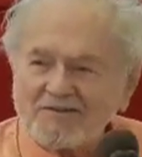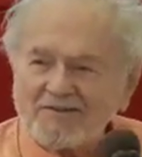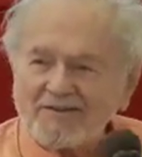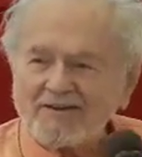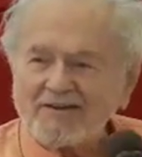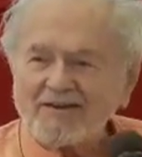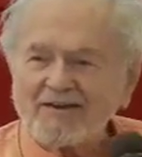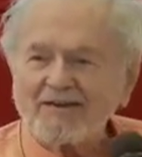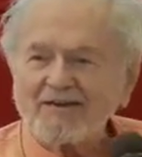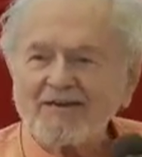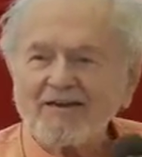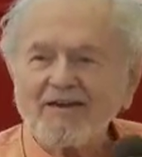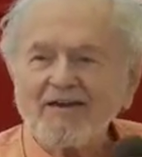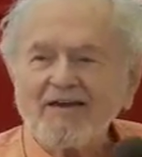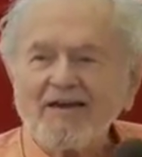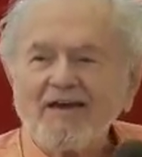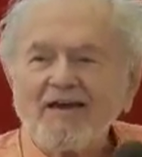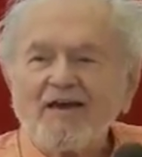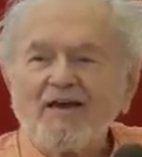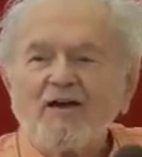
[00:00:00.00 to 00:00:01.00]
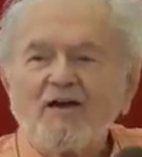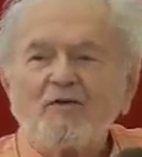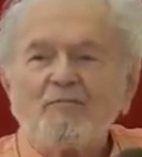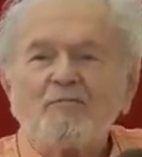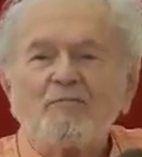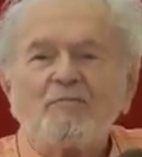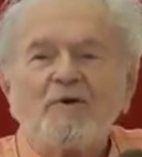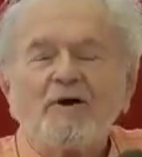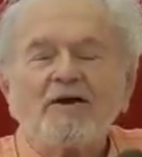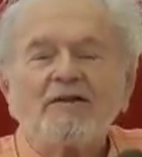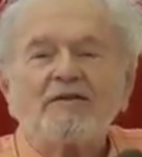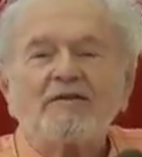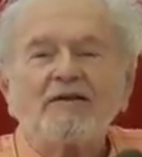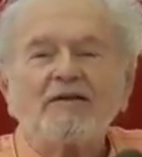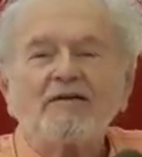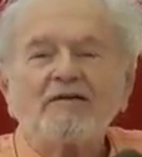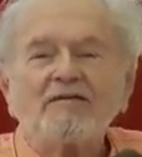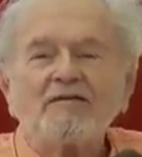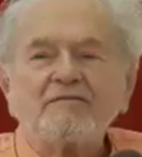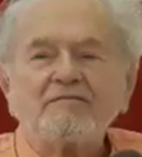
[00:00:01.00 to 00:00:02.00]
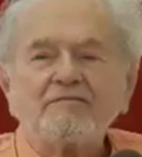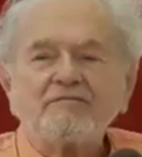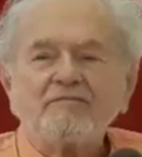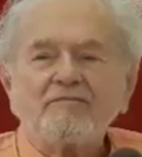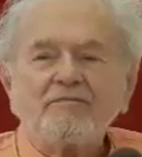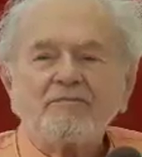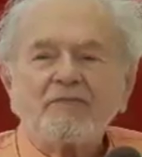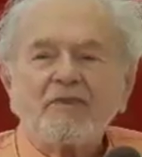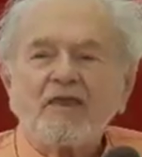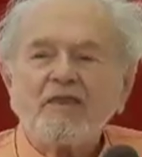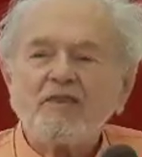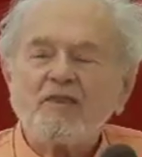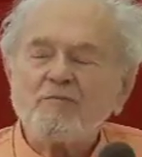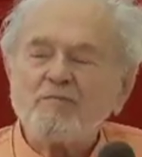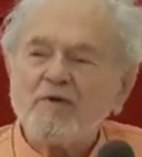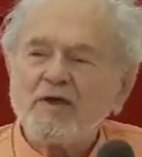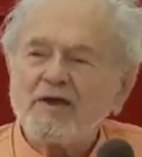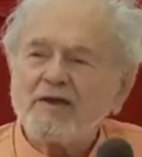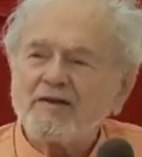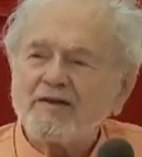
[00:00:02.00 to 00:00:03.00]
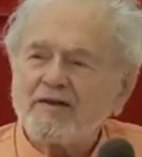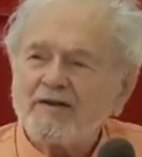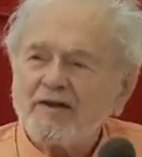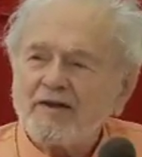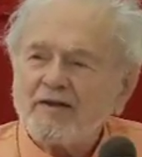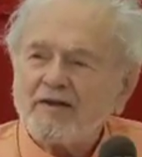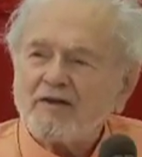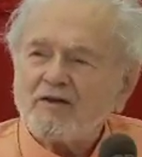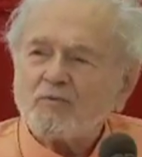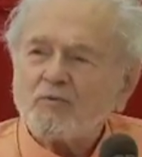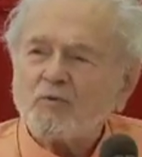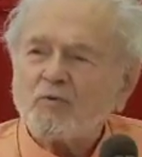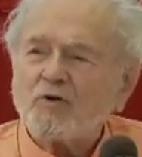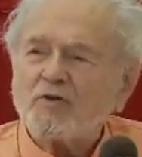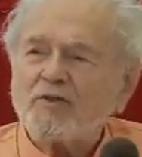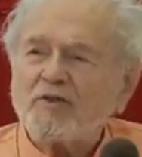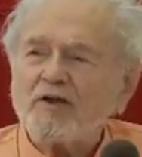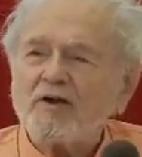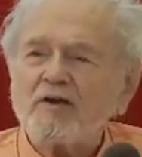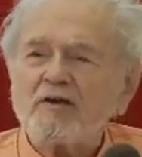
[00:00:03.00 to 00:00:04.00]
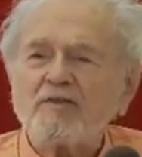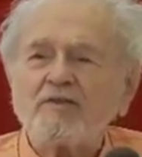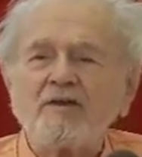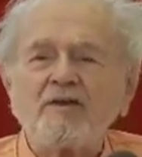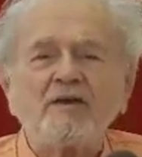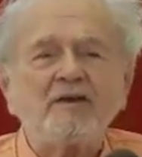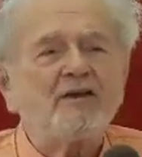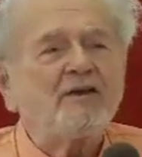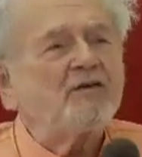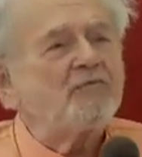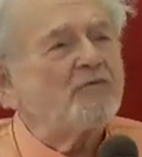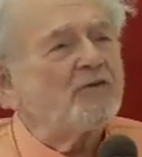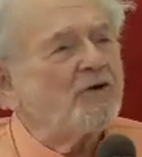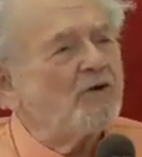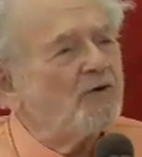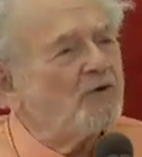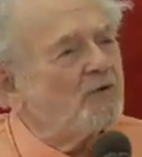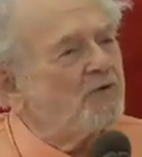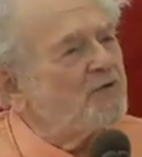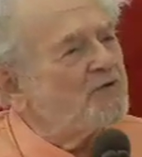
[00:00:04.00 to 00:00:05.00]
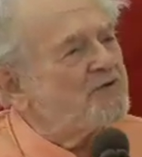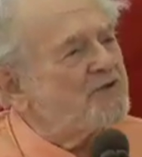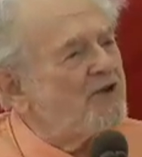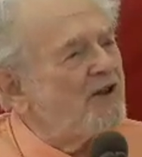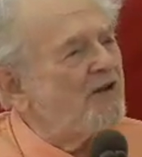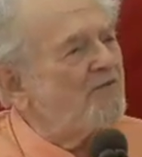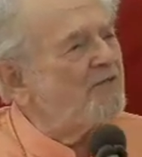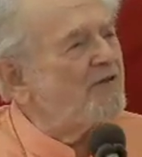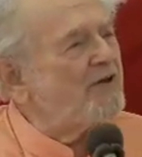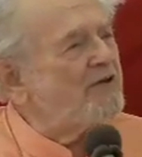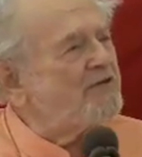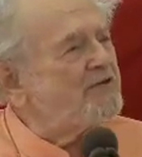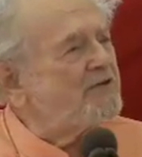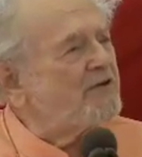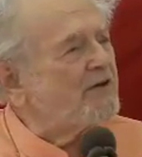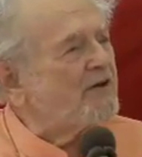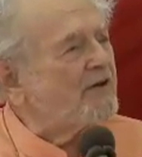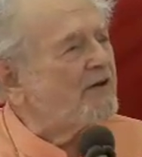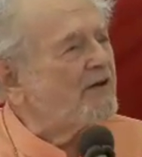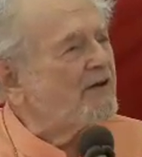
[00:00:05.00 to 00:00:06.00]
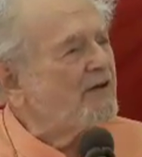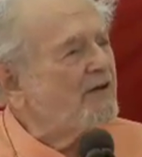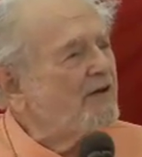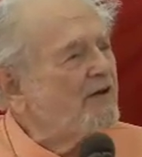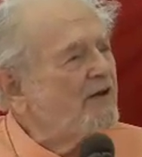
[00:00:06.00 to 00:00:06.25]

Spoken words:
thing. But the men were there thinking of their own salvation.